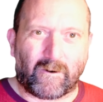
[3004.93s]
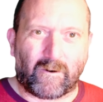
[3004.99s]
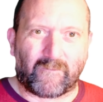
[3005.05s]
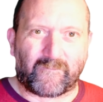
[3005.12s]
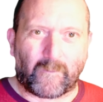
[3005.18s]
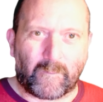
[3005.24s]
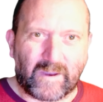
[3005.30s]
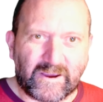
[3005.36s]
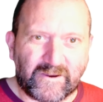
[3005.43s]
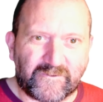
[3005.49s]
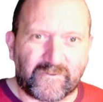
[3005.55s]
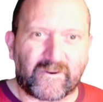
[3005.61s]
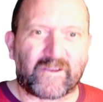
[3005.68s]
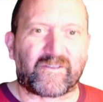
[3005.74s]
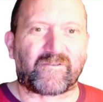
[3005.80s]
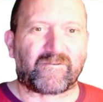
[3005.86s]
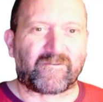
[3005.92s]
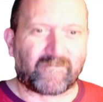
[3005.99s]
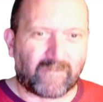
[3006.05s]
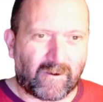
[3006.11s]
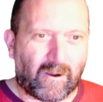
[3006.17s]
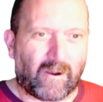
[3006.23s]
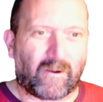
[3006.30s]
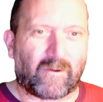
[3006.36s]
of the matrix
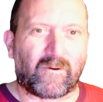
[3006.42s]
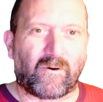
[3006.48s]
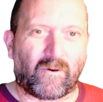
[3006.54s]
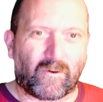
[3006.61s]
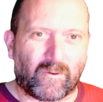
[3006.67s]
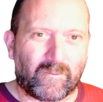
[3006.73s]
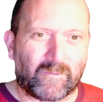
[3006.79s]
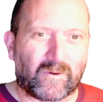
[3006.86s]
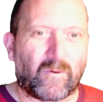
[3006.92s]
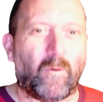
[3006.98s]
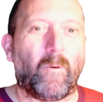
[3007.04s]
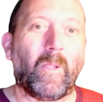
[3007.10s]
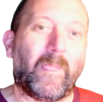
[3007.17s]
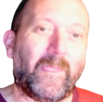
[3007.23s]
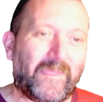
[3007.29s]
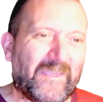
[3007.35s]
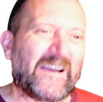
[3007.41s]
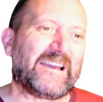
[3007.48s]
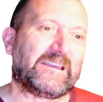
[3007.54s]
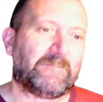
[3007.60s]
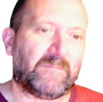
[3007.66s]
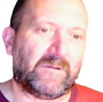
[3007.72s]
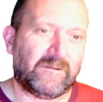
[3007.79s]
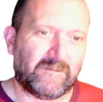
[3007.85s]
column called
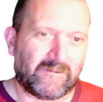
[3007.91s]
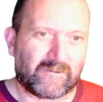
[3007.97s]
time.